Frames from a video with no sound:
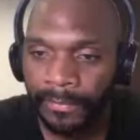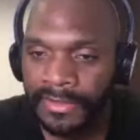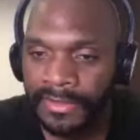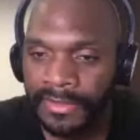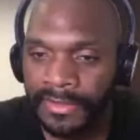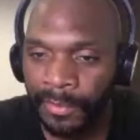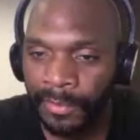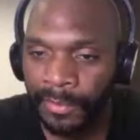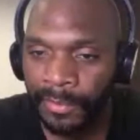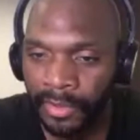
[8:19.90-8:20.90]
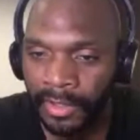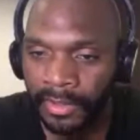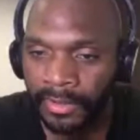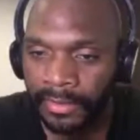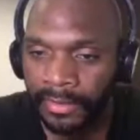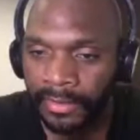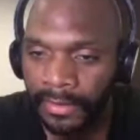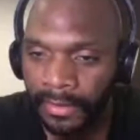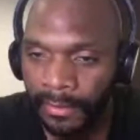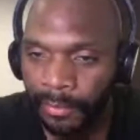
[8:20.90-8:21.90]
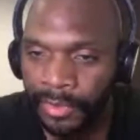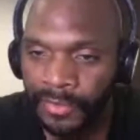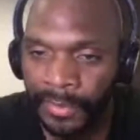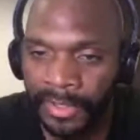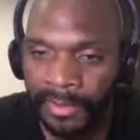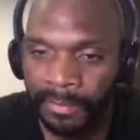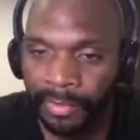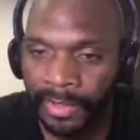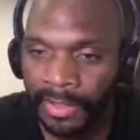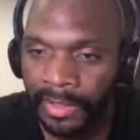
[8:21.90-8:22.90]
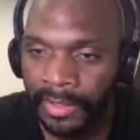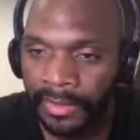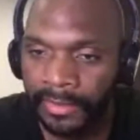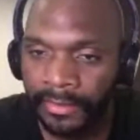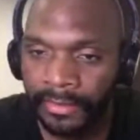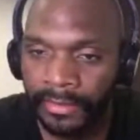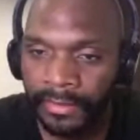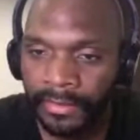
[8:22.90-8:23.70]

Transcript: Okay, so we could do Shogun, which we could bring in